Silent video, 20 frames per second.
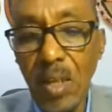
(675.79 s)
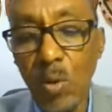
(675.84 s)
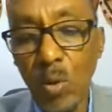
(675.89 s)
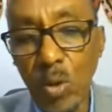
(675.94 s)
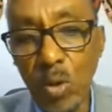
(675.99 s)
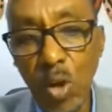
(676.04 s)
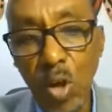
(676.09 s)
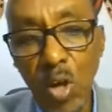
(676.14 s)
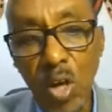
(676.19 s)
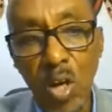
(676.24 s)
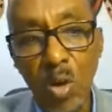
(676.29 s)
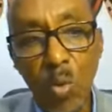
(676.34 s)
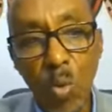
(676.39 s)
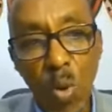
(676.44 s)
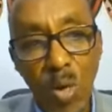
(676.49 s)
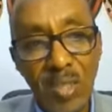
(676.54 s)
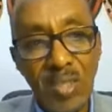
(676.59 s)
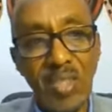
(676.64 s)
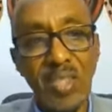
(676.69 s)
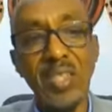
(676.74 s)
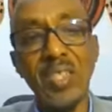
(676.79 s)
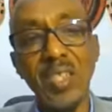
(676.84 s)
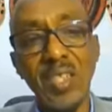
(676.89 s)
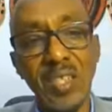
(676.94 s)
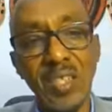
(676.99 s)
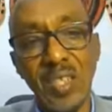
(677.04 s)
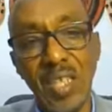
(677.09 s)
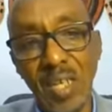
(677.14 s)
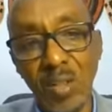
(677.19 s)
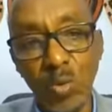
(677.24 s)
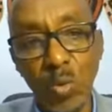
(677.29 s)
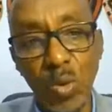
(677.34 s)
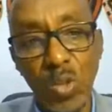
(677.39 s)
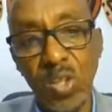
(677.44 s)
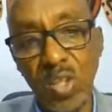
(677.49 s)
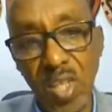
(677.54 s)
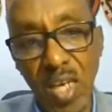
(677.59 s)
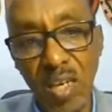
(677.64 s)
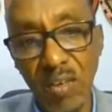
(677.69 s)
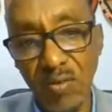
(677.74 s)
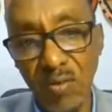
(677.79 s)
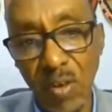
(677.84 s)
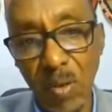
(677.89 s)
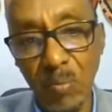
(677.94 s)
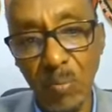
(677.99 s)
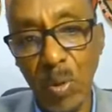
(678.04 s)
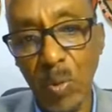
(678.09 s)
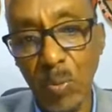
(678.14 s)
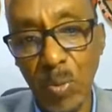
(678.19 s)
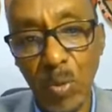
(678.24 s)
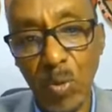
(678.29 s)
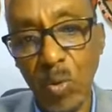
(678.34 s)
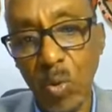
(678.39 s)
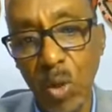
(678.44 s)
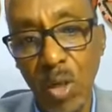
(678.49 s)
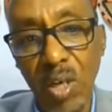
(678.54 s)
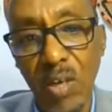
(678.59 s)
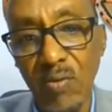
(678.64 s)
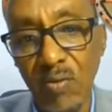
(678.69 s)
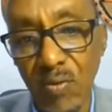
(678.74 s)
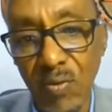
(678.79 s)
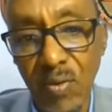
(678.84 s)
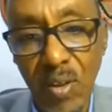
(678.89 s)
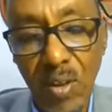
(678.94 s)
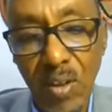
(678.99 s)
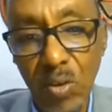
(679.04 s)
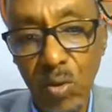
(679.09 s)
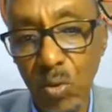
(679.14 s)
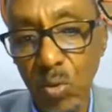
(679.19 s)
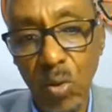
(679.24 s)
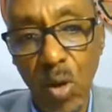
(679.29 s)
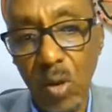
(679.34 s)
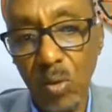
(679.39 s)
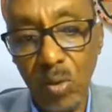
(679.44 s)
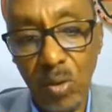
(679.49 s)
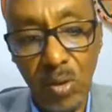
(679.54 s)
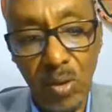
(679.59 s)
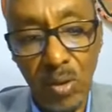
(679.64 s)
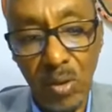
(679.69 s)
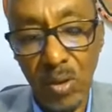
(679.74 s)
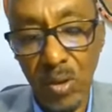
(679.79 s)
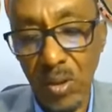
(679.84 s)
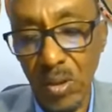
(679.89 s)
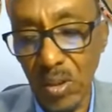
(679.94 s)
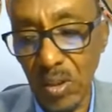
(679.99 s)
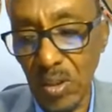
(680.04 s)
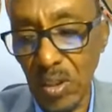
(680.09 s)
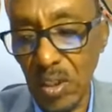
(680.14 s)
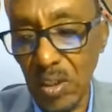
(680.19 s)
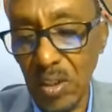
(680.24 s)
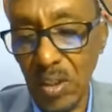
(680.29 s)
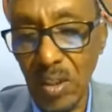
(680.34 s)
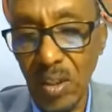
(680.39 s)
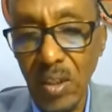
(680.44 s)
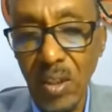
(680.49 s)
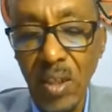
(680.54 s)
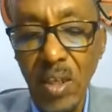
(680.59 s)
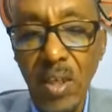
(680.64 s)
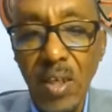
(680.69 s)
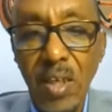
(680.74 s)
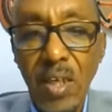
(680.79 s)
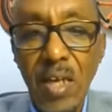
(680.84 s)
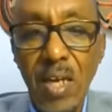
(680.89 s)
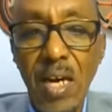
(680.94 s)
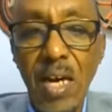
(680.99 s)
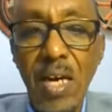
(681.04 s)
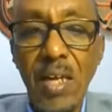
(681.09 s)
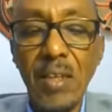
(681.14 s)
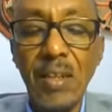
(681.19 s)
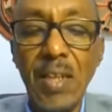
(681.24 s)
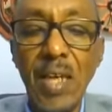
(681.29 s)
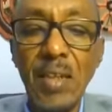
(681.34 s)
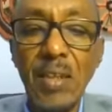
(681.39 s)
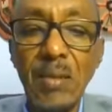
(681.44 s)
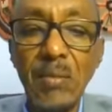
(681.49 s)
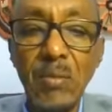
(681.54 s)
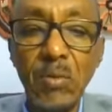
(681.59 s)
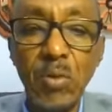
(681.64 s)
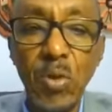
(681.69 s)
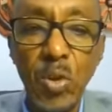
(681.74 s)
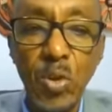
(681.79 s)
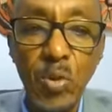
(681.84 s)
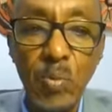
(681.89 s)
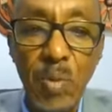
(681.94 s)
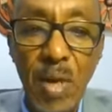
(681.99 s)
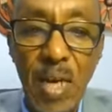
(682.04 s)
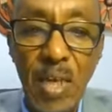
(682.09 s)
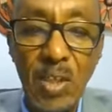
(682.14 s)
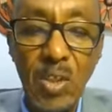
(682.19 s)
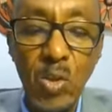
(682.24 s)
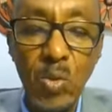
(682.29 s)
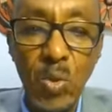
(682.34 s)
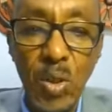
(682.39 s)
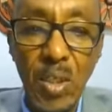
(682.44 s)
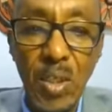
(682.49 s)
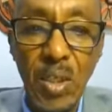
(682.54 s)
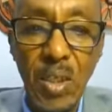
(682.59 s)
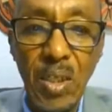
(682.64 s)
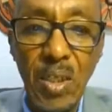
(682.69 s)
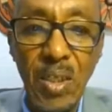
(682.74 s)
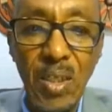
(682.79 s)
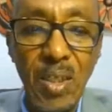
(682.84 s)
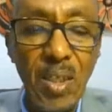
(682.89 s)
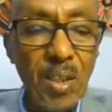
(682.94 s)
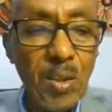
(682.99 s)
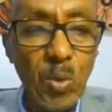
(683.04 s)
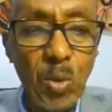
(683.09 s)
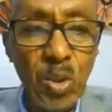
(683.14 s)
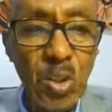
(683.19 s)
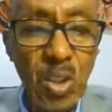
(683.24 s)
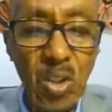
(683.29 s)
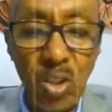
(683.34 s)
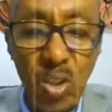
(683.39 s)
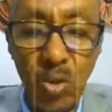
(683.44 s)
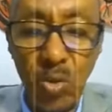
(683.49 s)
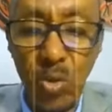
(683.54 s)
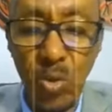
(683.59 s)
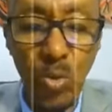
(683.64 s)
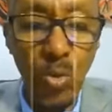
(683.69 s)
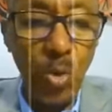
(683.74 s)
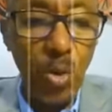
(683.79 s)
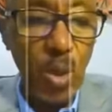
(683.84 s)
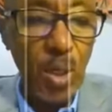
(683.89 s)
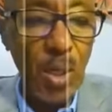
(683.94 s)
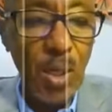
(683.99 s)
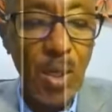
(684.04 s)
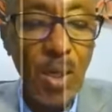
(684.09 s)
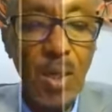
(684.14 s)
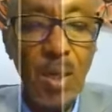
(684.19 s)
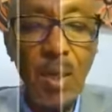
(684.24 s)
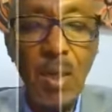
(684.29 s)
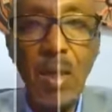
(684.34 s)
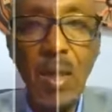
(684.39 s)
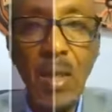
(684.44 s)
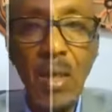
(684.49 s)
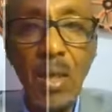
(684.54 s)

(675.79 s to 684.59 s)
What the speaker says: There was only one street that was safe and people could live throughout the city, and that those mines were created. It was such a cruel